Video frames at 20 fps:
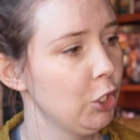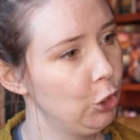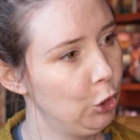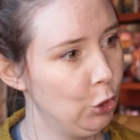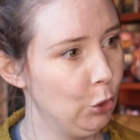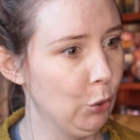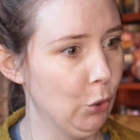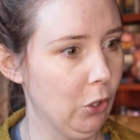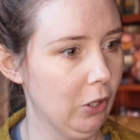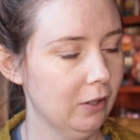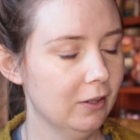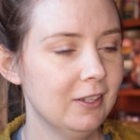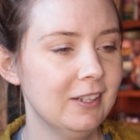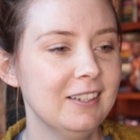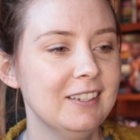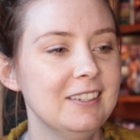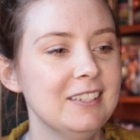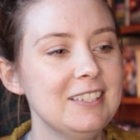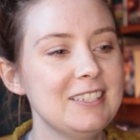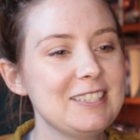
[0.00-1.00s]
Cool.
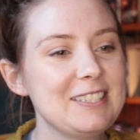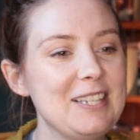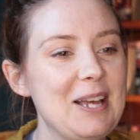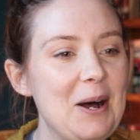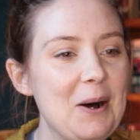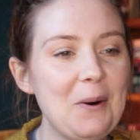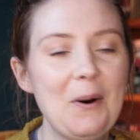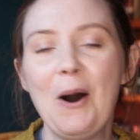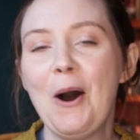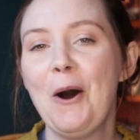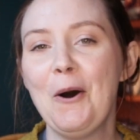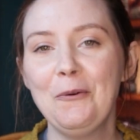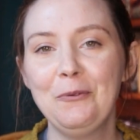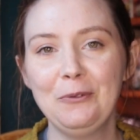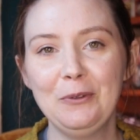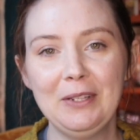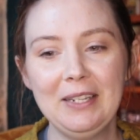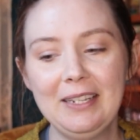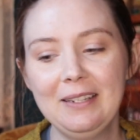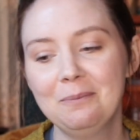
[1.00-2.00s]
So
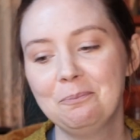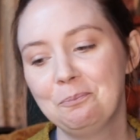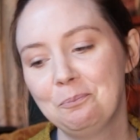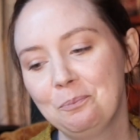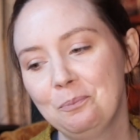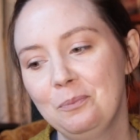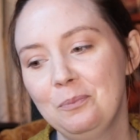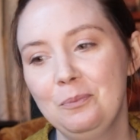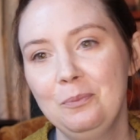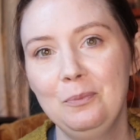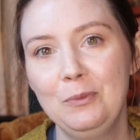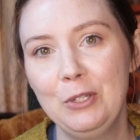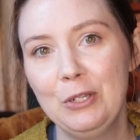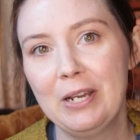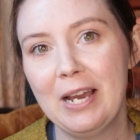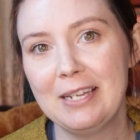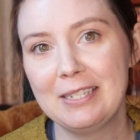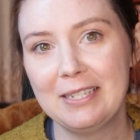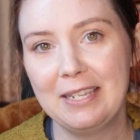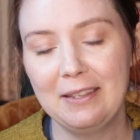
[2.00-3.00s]
hopefully you
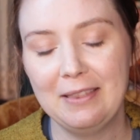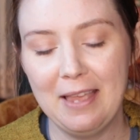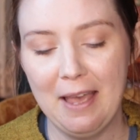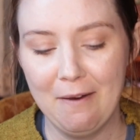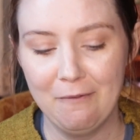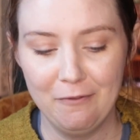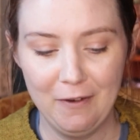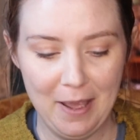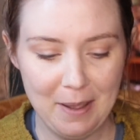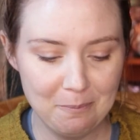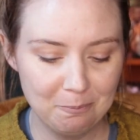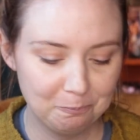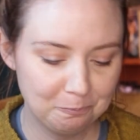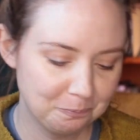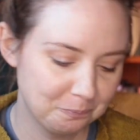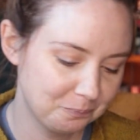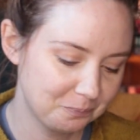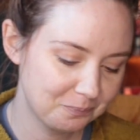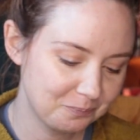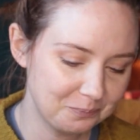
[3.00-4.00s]
guys get that vibe.
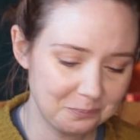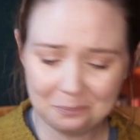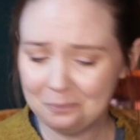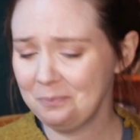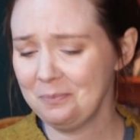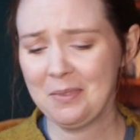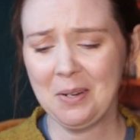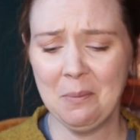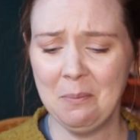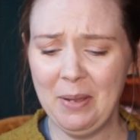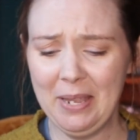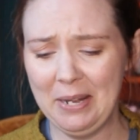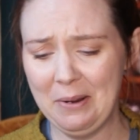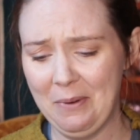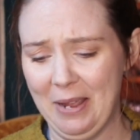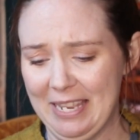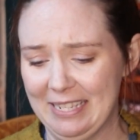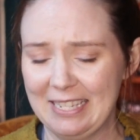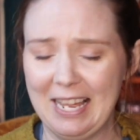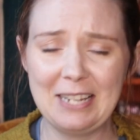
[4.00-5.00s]
But
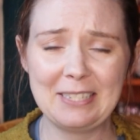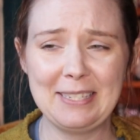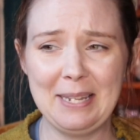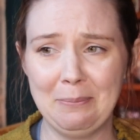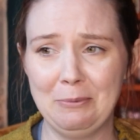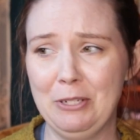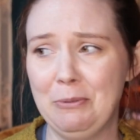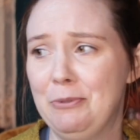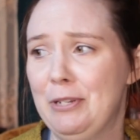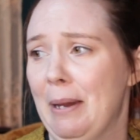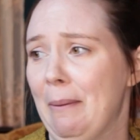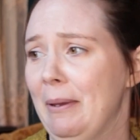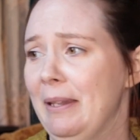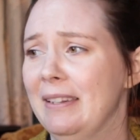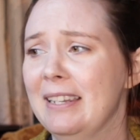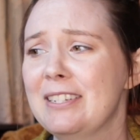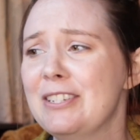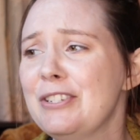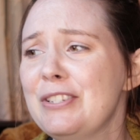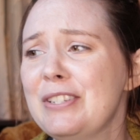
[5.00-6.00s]
anyways, I'll stop jib-jabbing.
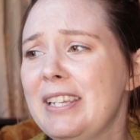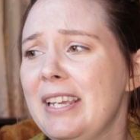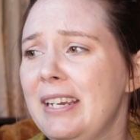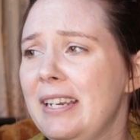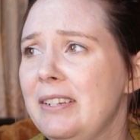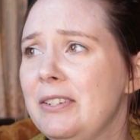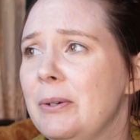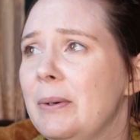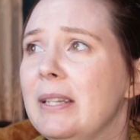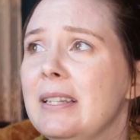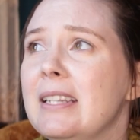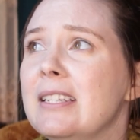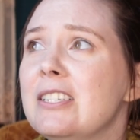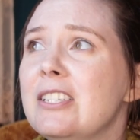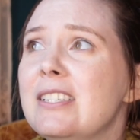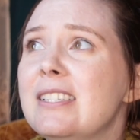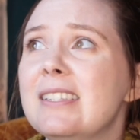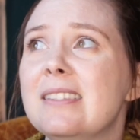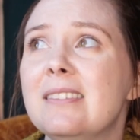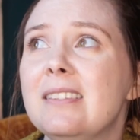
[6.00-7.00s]
Let's just get into it. Let's
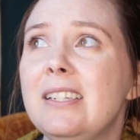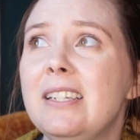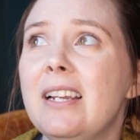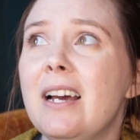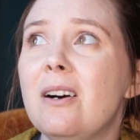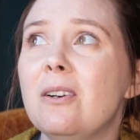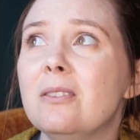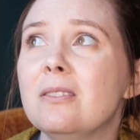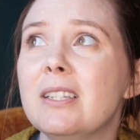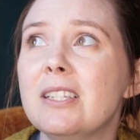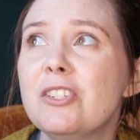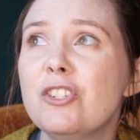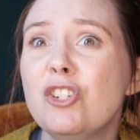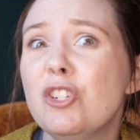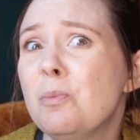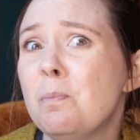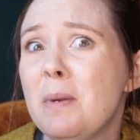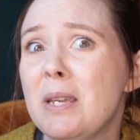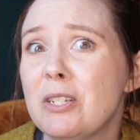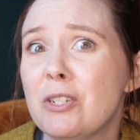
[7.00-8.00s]

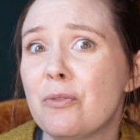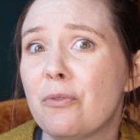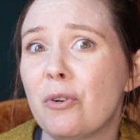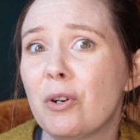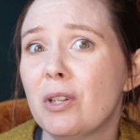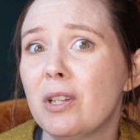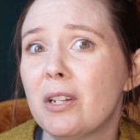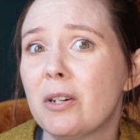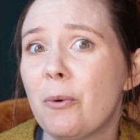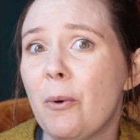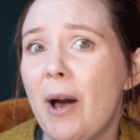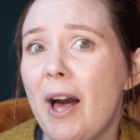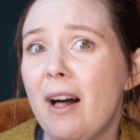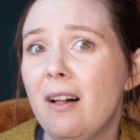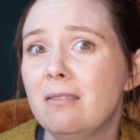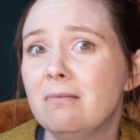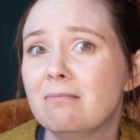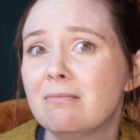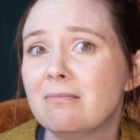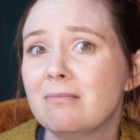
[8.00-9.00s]
just bitch for a little
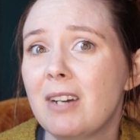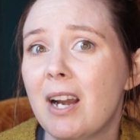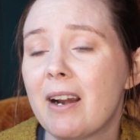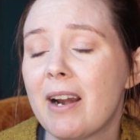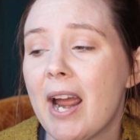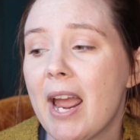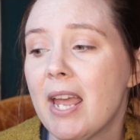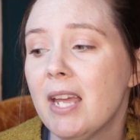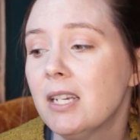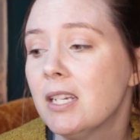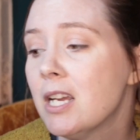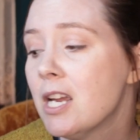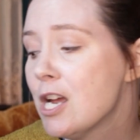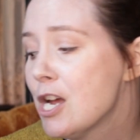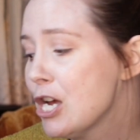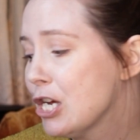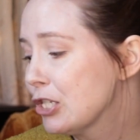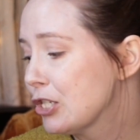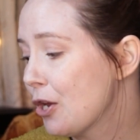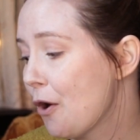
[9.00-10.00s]
while, all right?
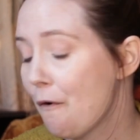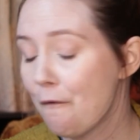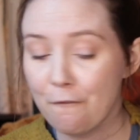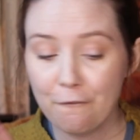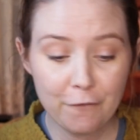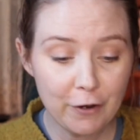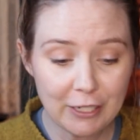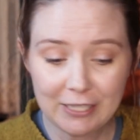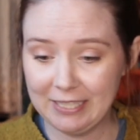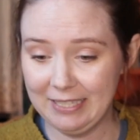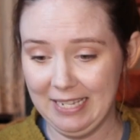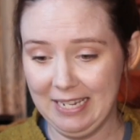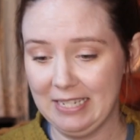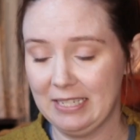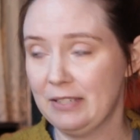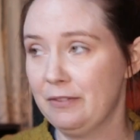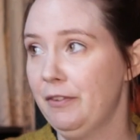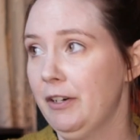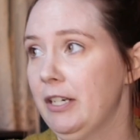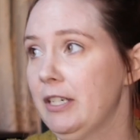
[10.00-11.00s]
So first
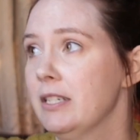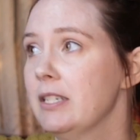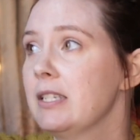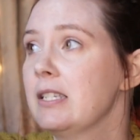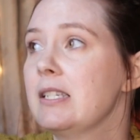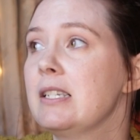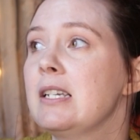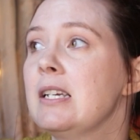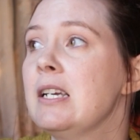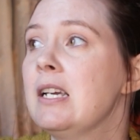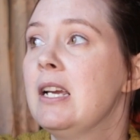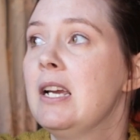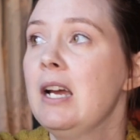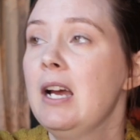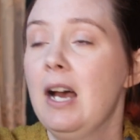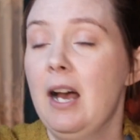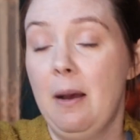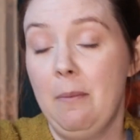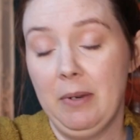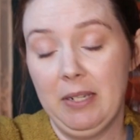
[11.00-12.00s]
things first,
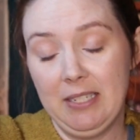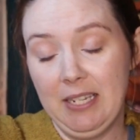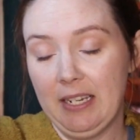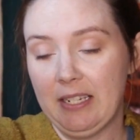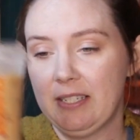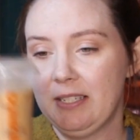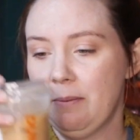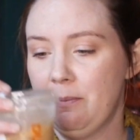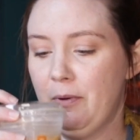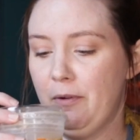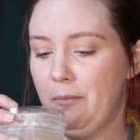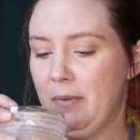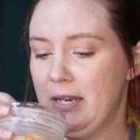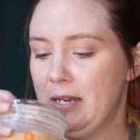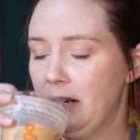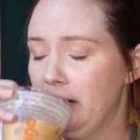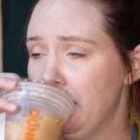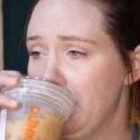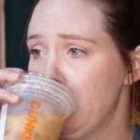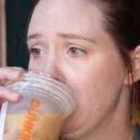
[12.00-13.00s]
I'm going to take a sip of my
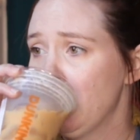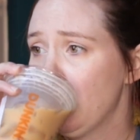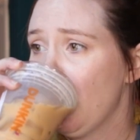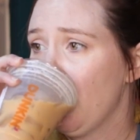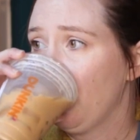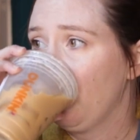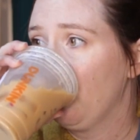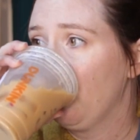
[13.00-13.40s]
Dunkies.